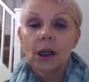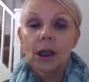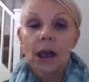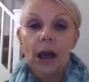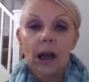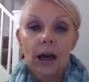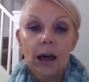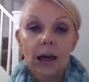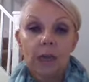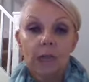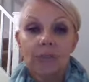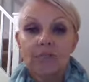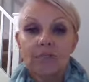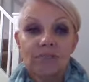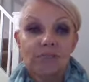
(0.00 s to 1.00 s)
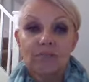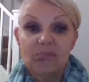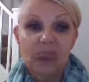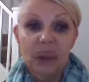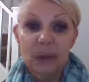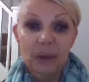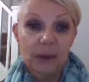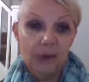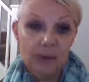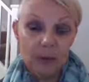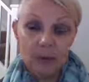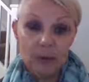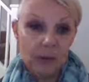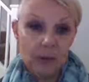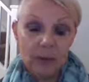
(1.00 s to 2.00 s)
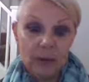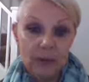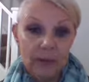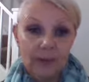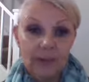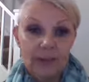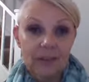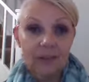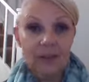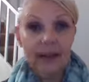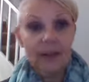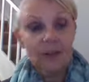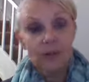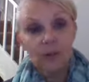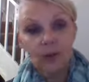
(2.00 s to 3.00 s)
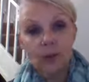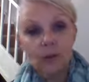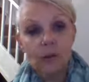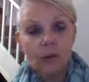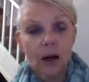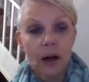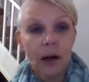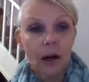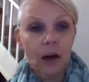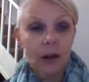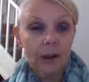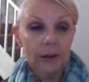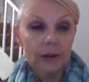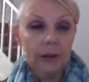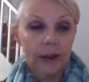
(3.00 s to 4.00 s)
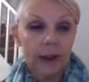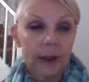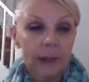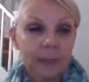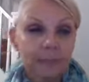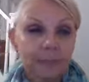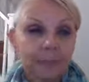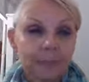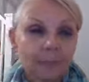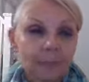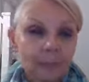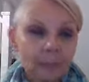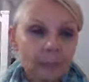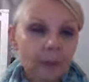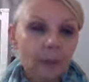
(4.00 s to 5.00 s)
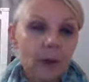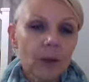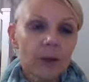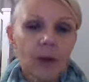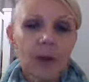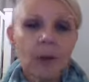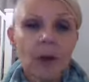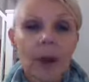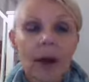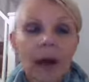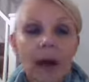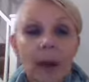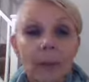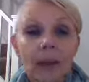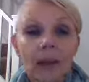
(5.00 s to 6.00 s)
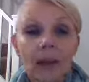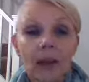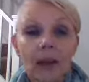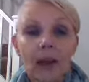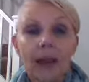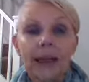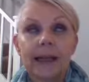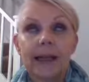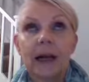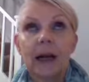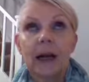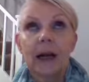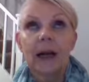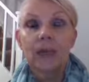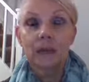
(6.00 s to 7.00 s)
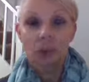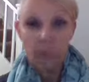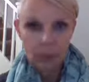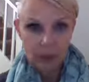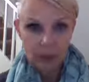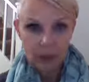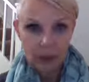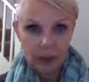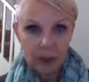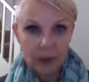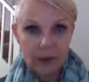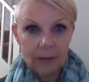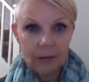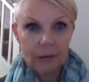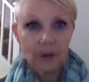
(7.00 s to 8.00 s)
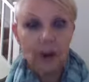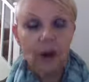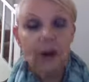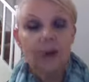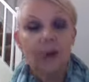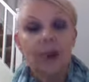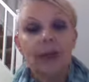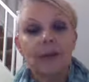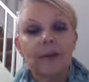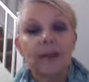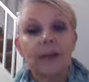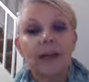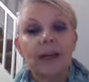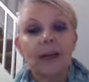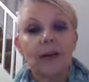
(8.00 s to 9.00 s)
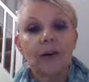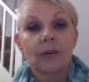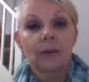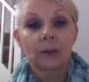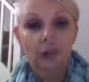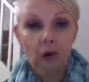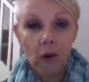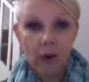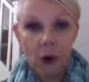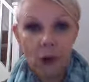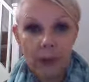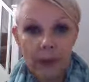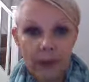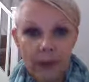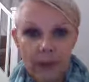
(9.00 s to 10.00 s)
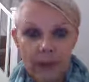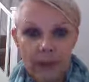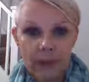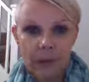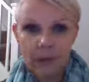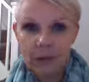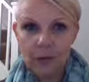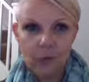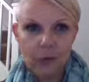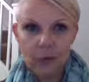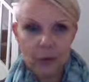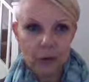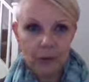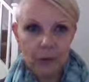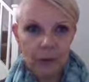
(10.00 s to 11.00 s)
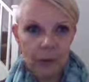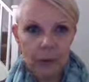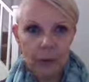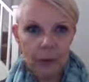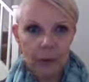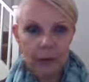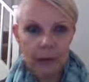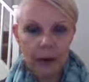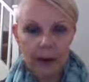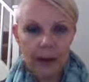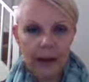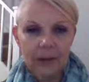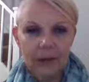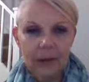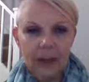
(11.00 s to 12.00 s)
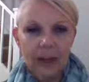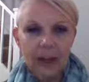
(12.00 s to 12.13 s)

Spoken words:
you know, in senior schools end in detention, all that kind of thing. So a bit like shoplifting, you know, if we are in a shop and there's lots of security people around,